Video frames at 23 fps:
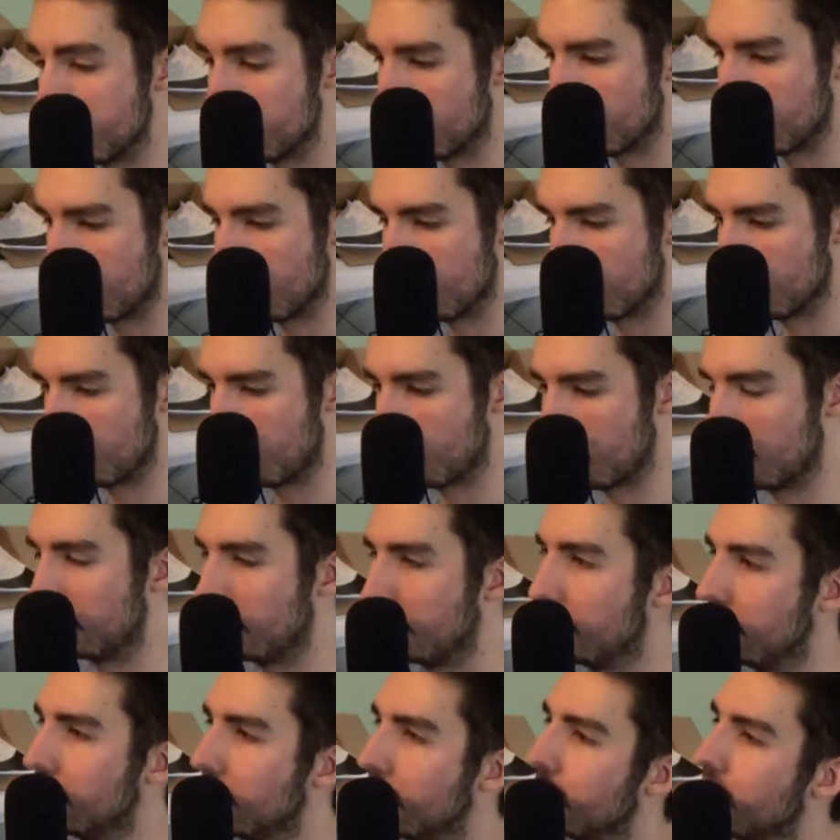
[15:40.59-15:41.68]
are better than 1,
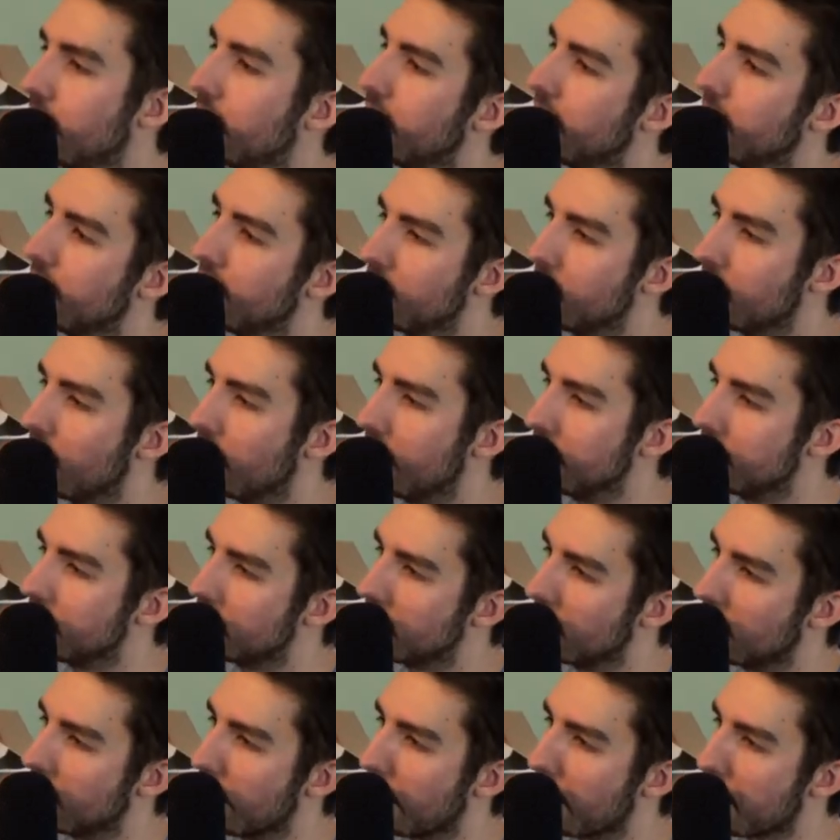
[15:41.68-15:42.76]
right?
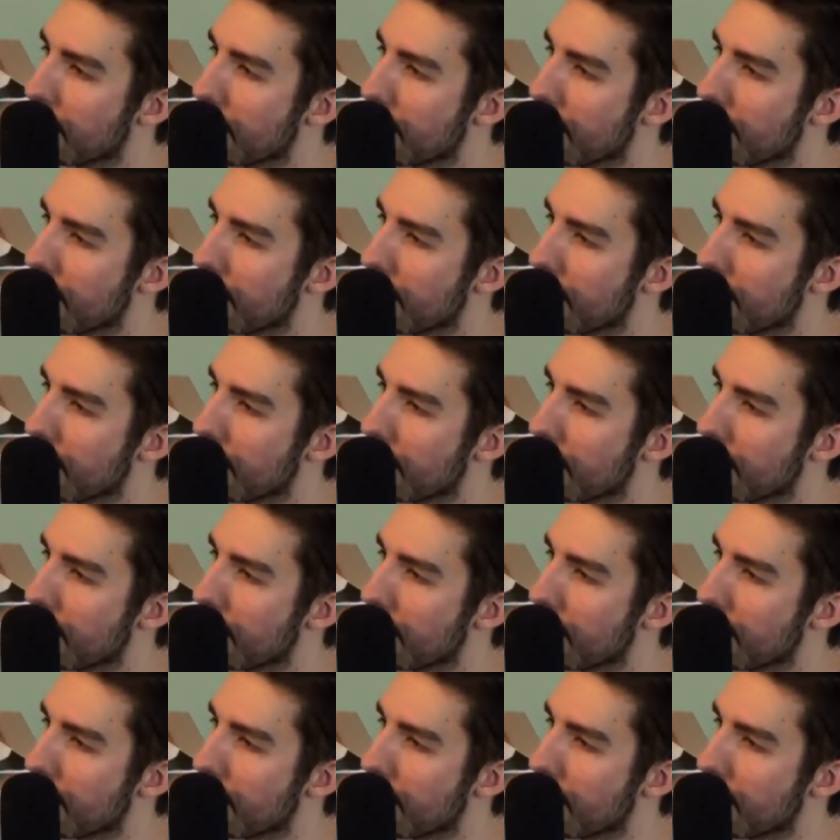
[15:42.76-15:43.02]
So,